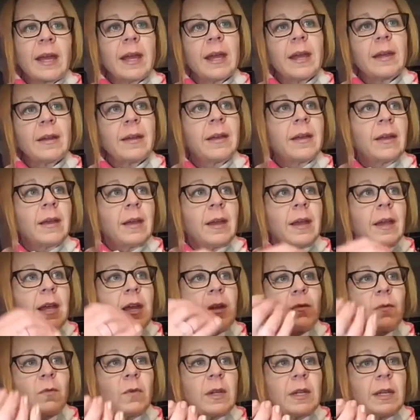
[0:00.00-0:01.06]
ahead
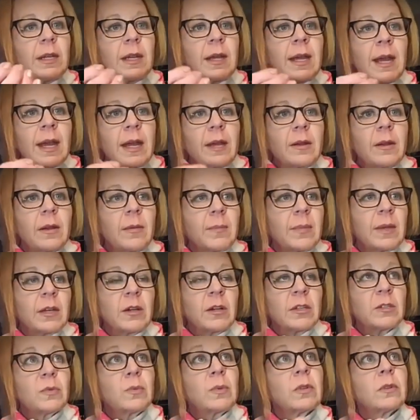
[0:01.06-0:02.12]
and reading ahead,
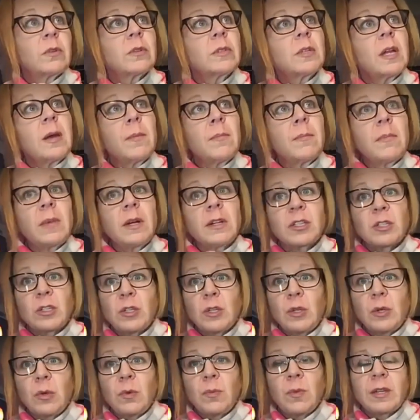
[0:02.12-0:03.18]
because there's not much
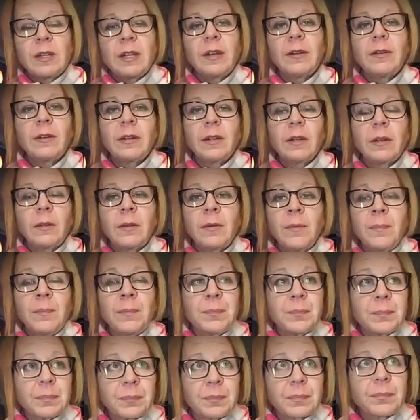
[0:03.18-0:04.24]
new material
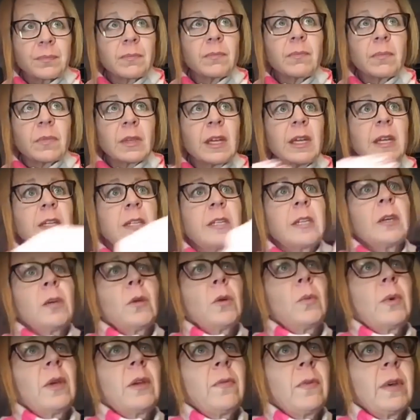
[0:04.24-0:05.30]

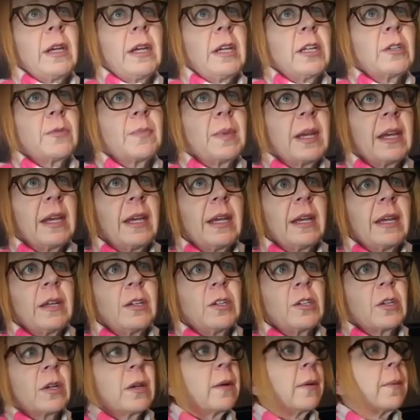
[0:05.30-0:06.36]
until we reach
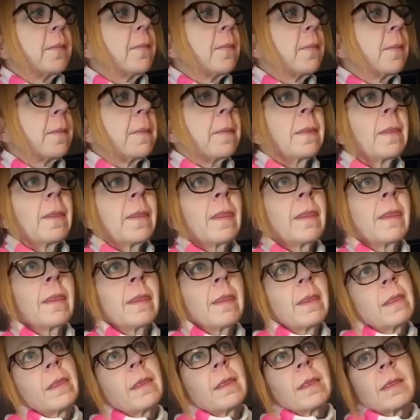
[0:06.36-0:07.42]
page
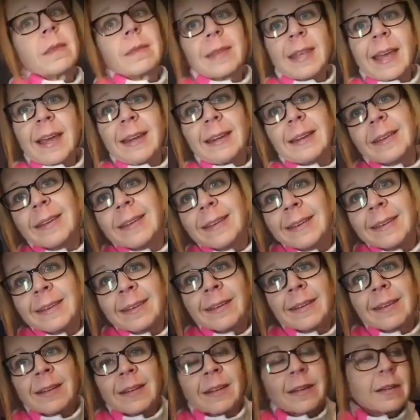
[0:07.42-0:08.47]
10.
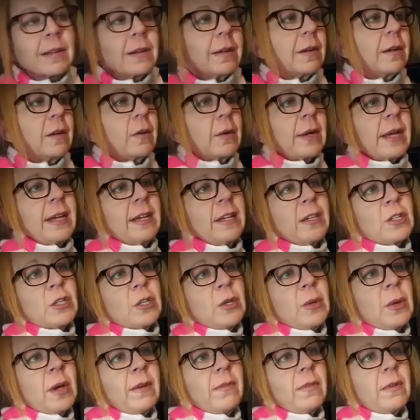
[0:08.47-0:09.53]
Okay, so
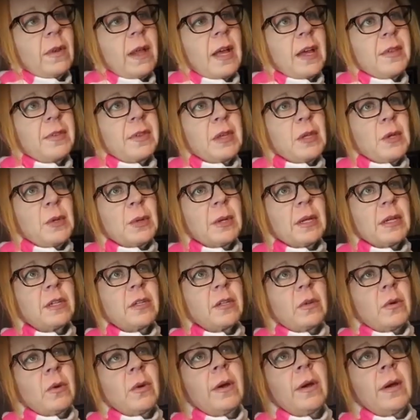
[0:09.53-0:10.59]
you have a lot that you can
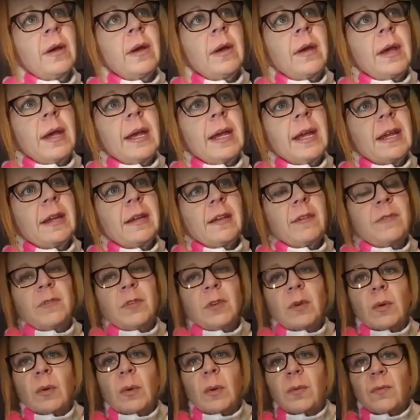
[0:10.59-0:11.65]
do, and if
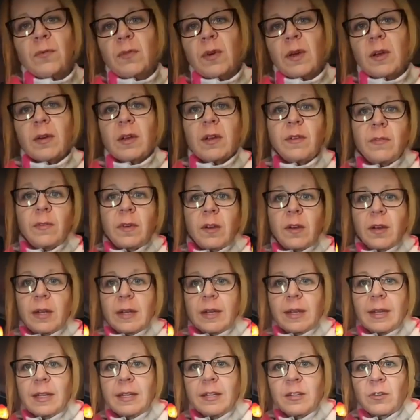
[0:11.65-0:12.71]
you're very, very
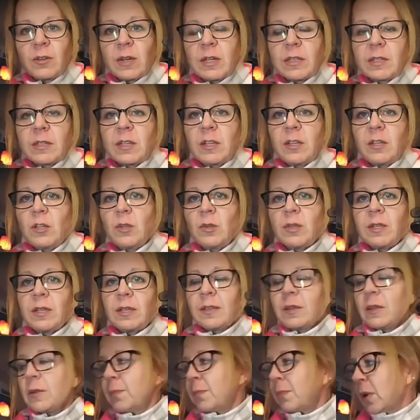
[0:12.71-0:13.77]
interested in
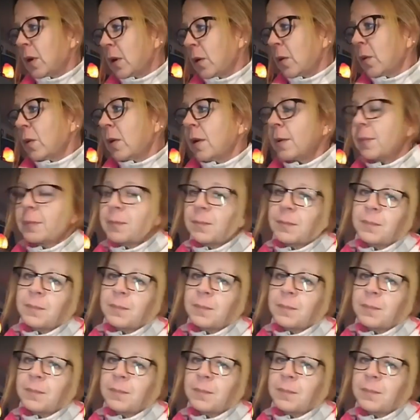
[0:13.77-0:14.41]
using the bow,